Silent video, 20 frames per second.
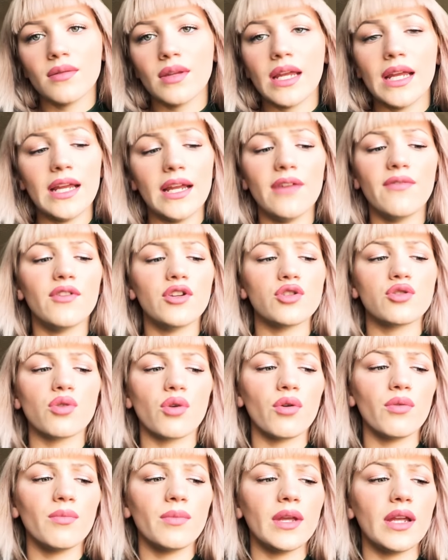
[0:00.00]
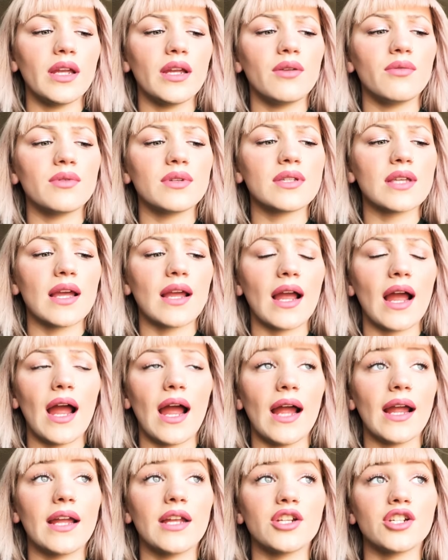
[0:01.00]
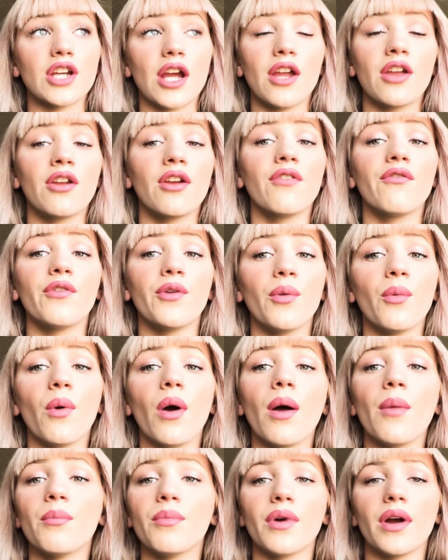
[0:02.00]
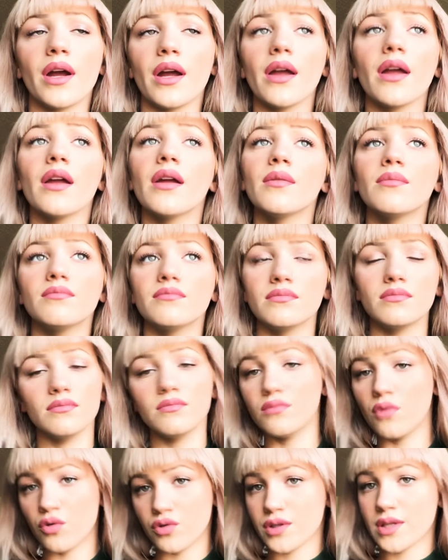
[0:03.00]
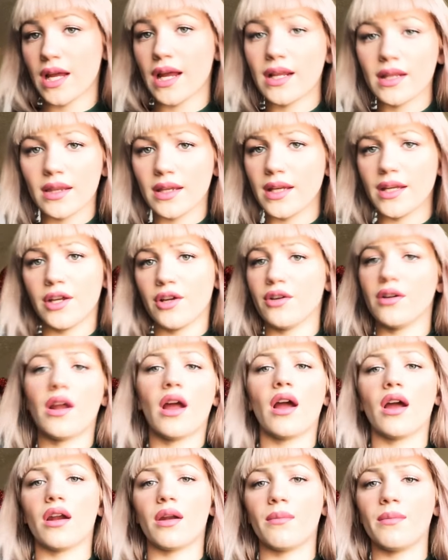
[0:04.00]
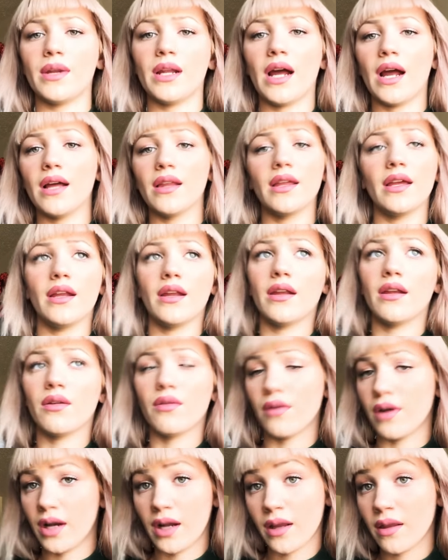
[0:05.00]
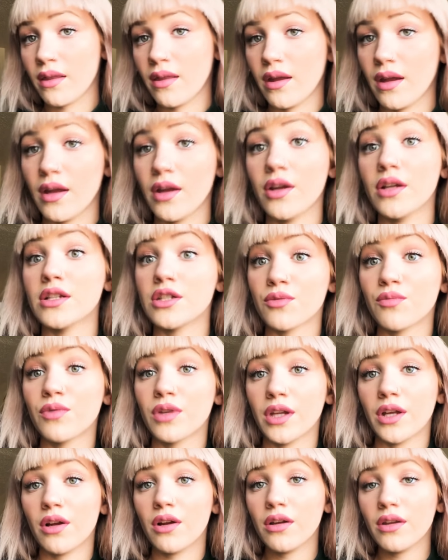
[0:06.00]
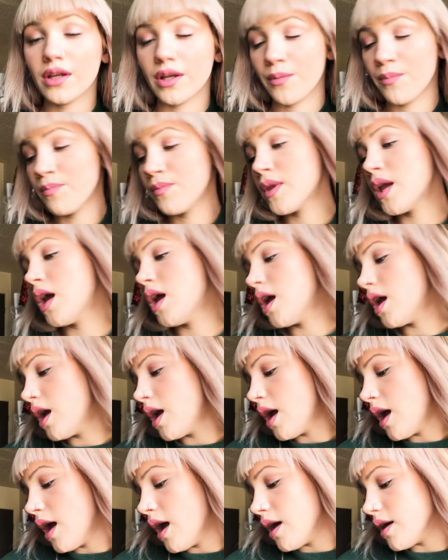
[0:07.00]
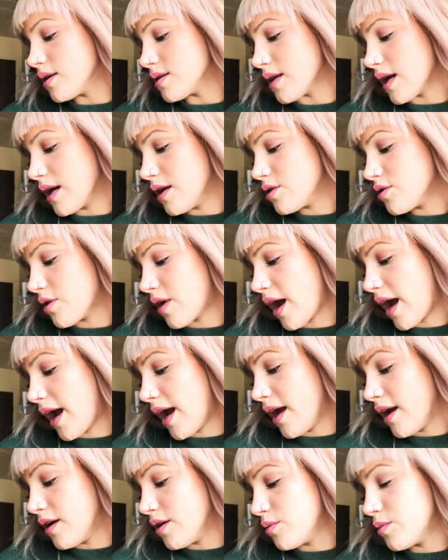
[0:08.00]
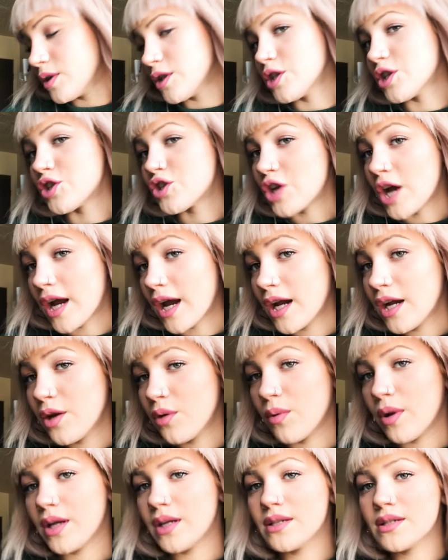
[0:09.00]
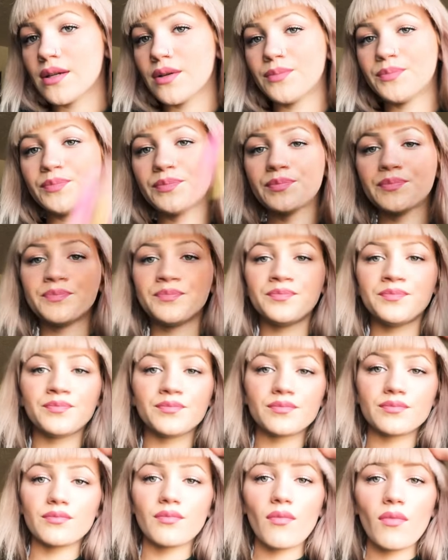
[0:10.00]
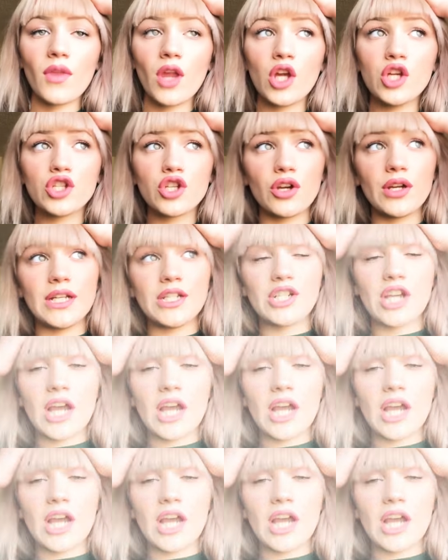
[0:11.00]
he even told me he was like i can check you if you want but most likely you're not gonna be dilated or anything it's really early i was like it's okay we can just check anyways so he